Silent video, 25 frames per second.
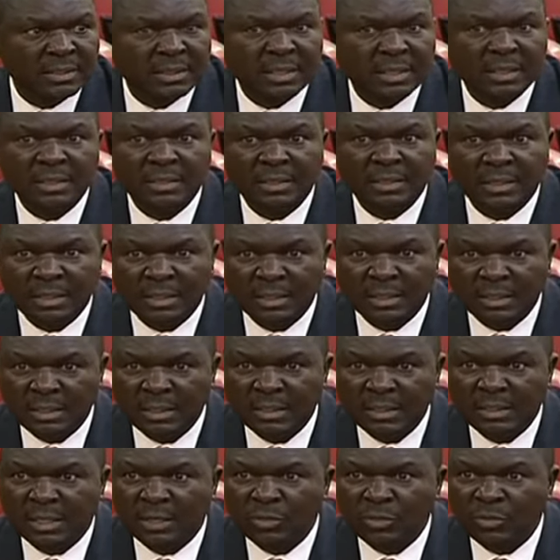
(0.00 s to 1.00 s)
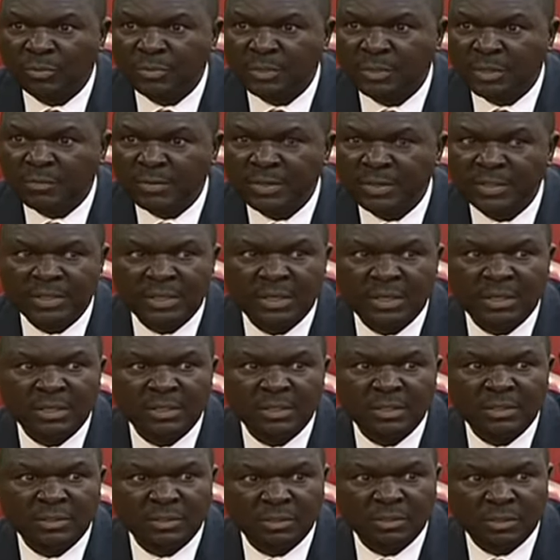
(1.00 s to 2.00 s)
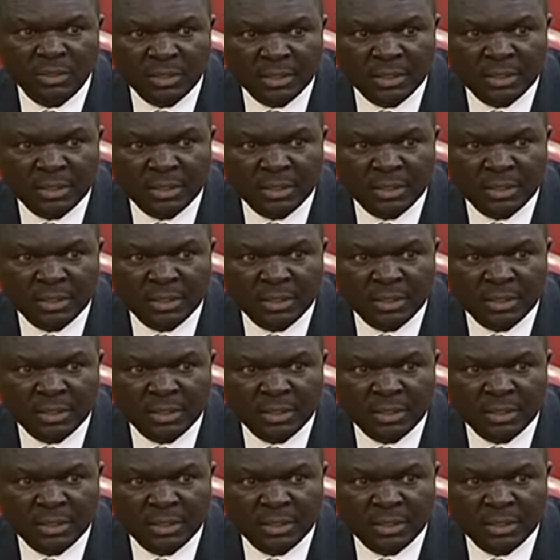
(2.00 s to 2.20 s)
that indeed that observation is